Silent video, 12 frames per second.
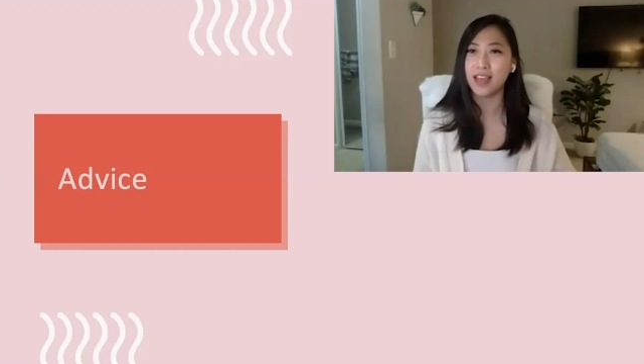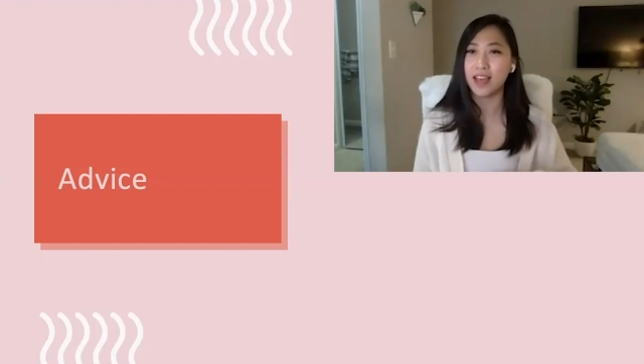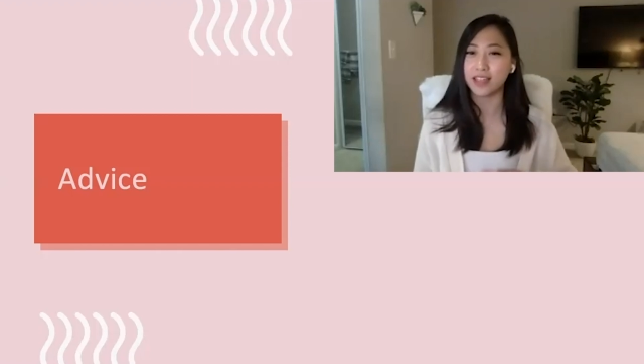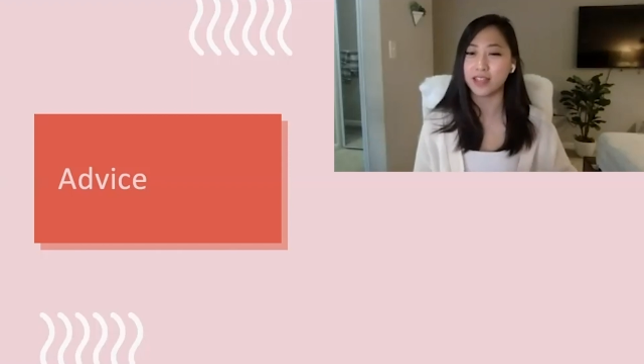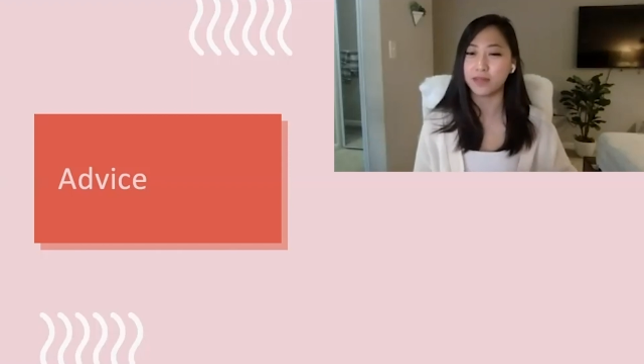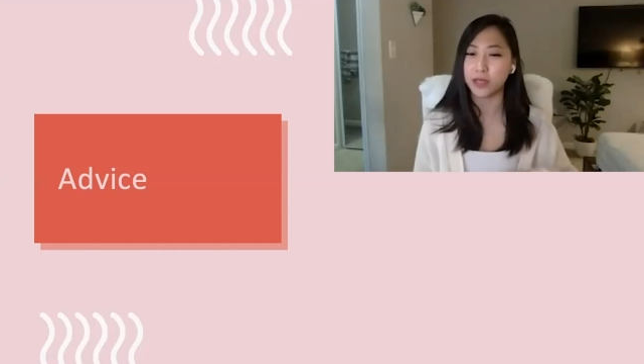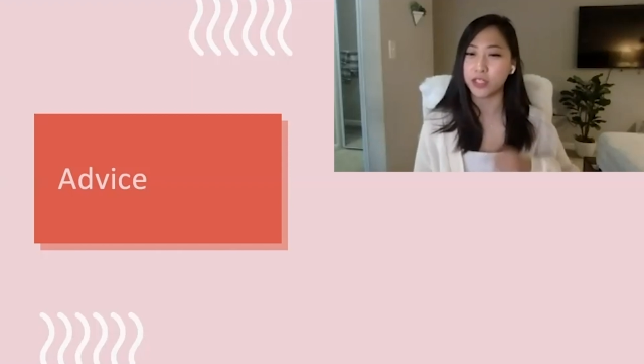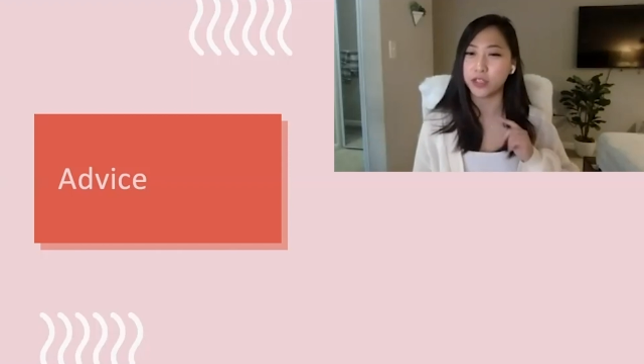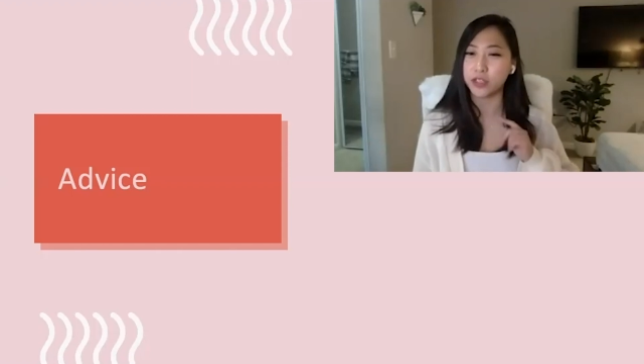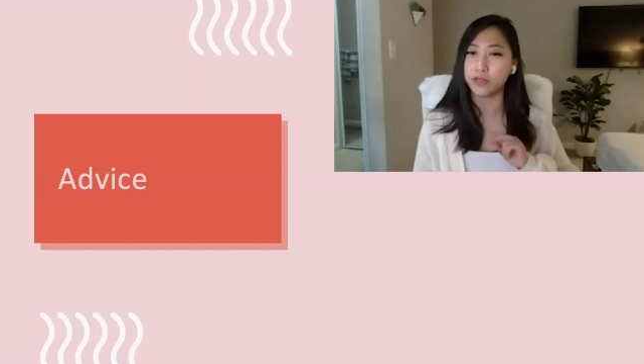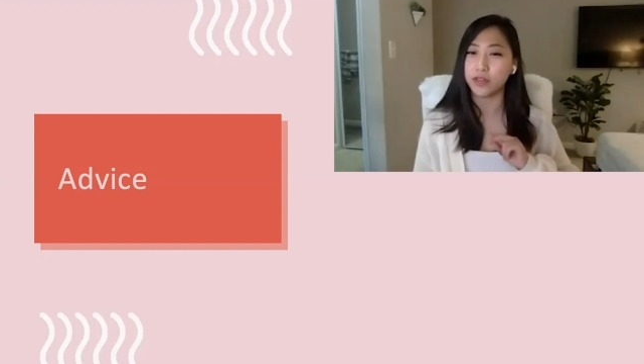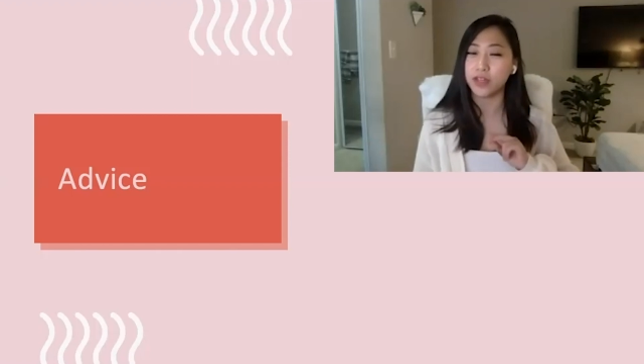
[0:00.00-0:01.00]
Wow. I did a
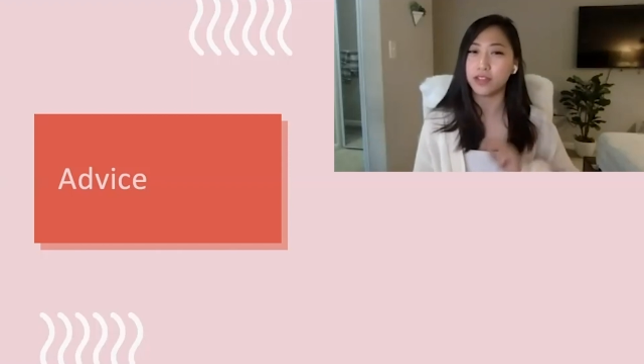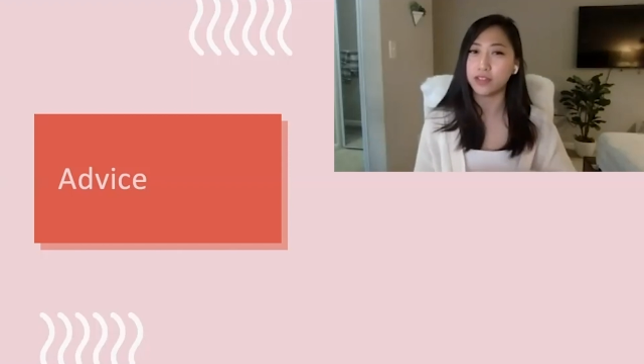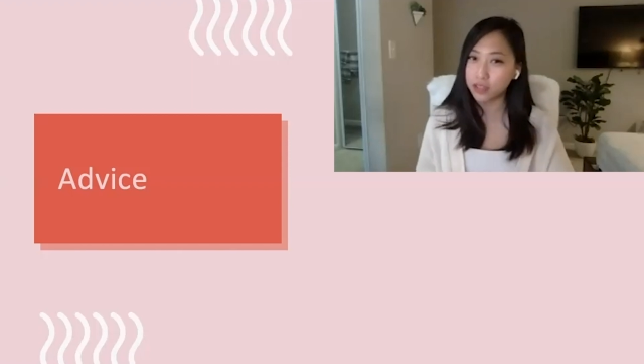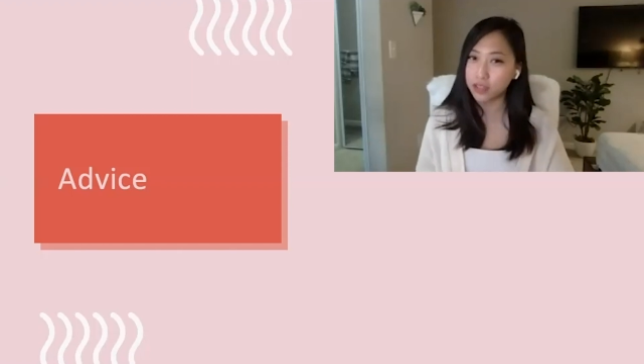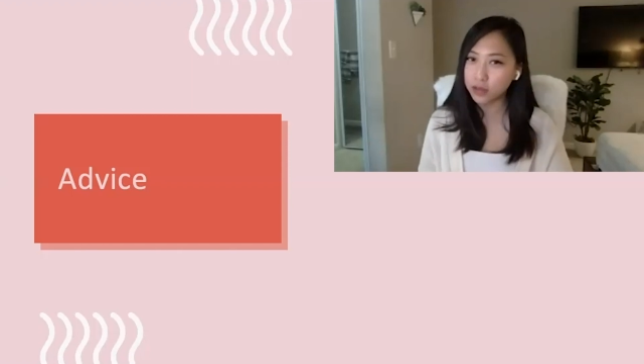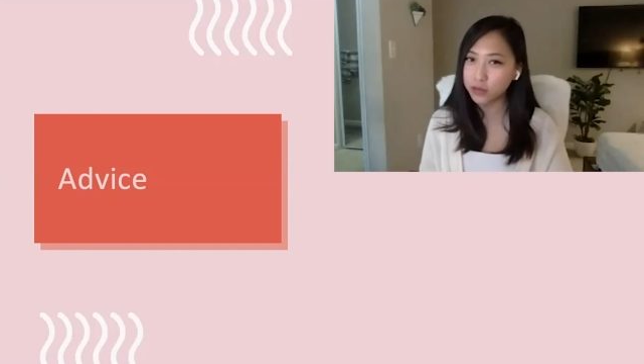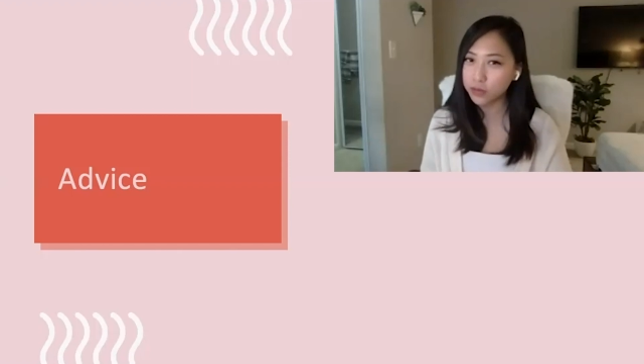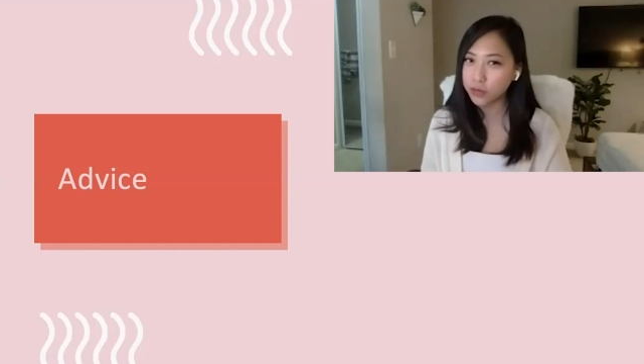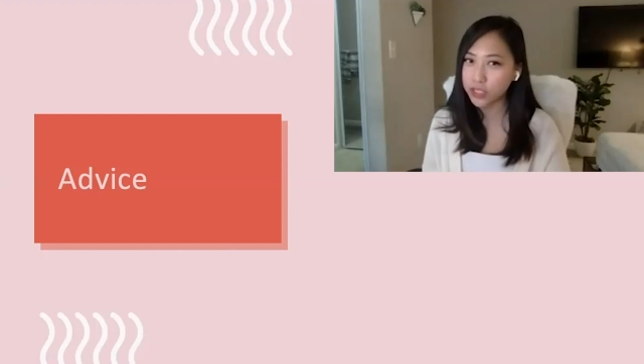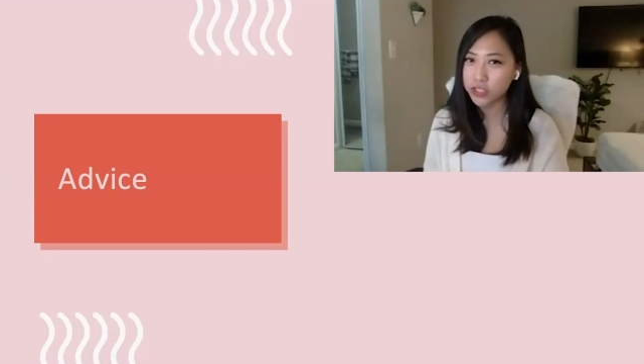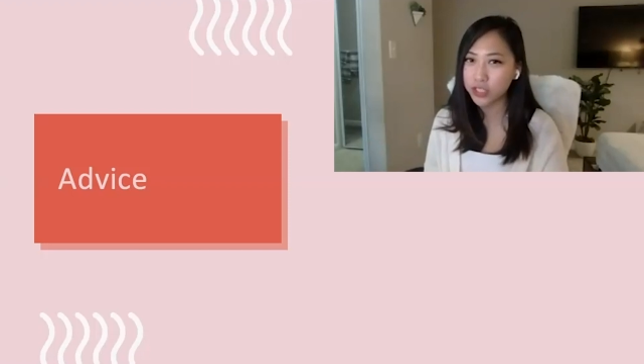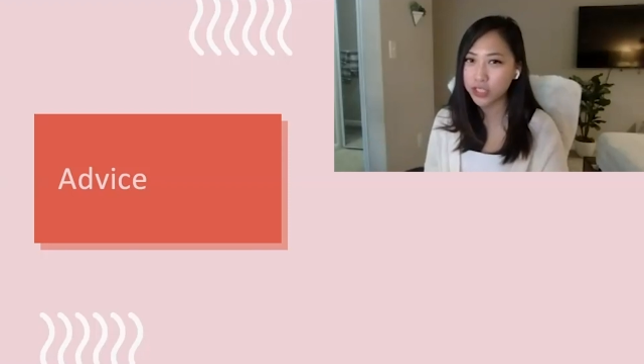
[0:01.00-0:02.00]
bunch of LeetCode
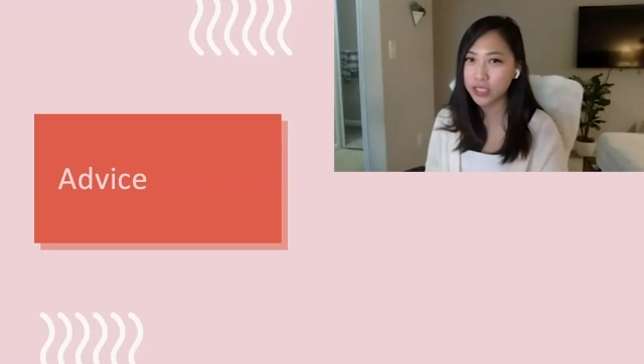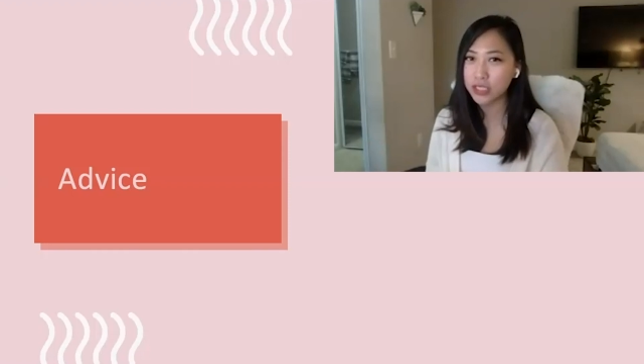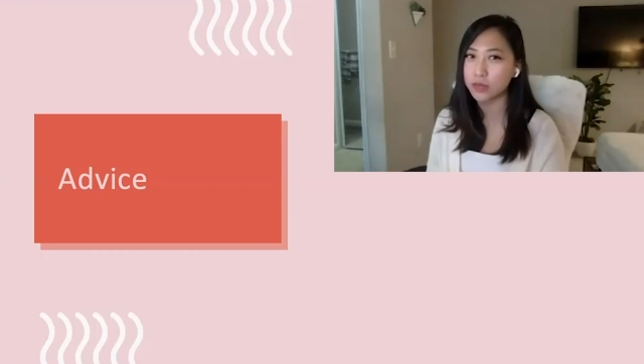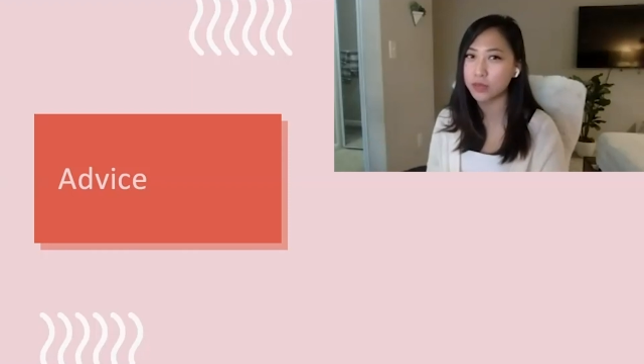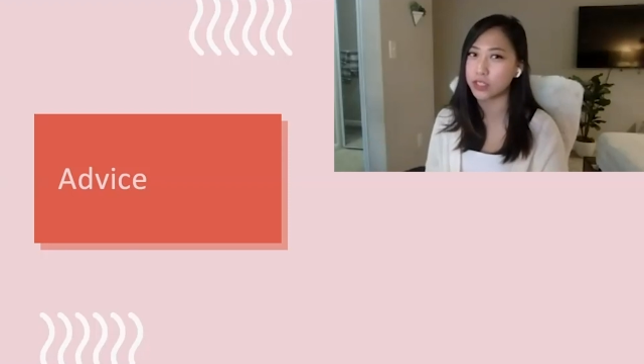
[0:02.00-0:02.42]
questions,